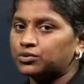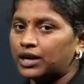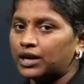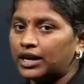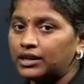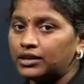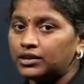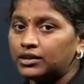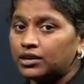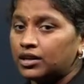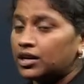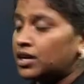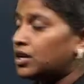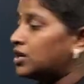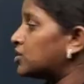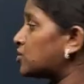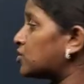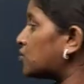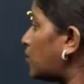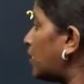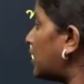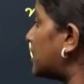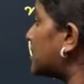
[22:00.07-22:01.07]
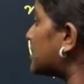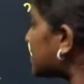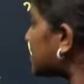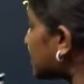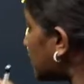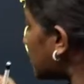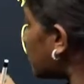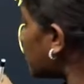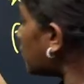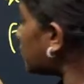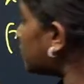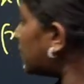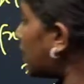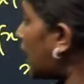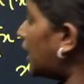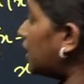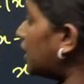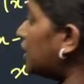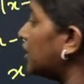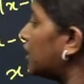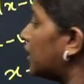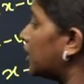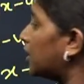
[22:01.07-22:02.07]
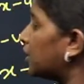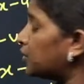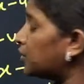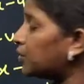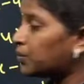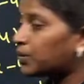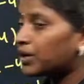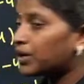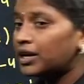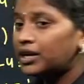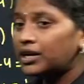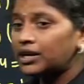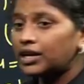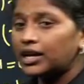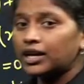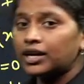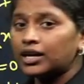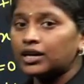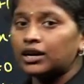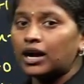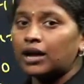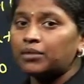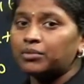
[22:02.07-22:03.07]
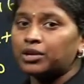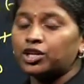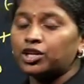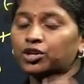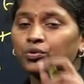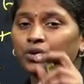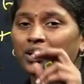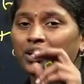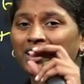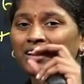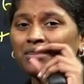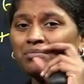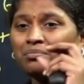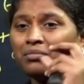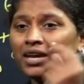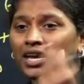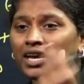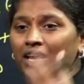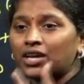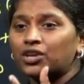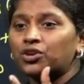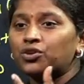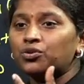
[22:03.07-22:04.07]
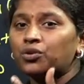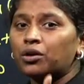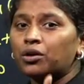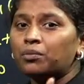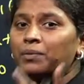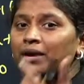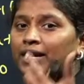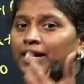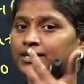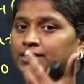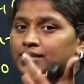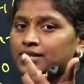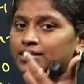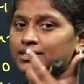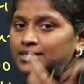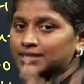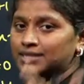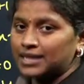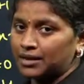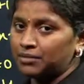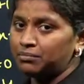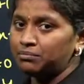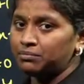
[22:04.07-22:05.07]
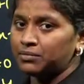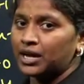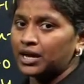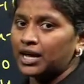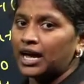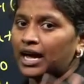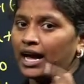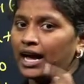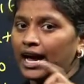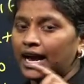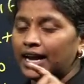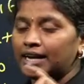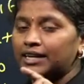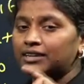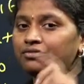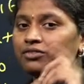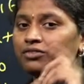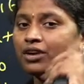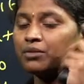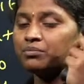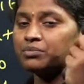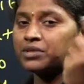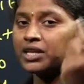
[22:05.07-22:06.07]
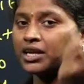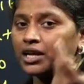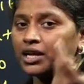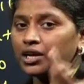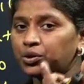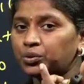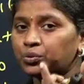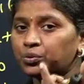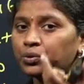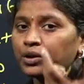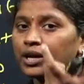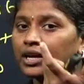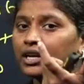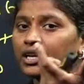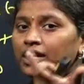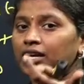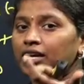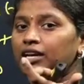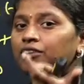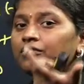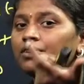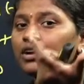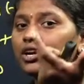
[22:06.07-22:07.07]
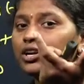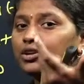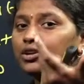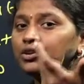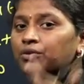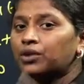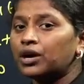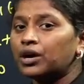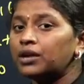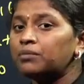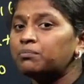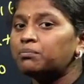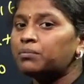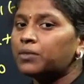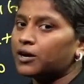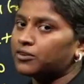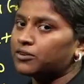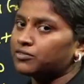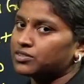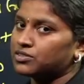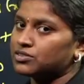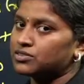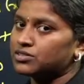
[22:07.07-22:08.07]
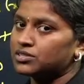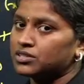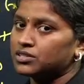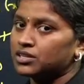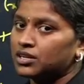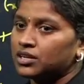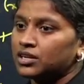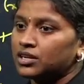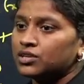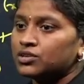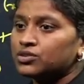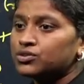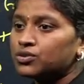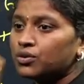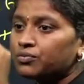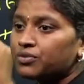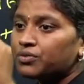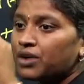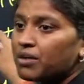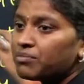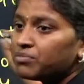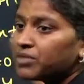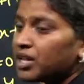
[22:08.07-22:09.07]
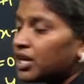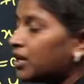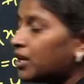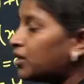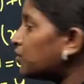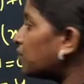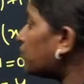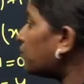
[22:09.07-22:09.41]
right? So instead of that, you can take, you can make your bases same, and from there you can equate your powers. So from there you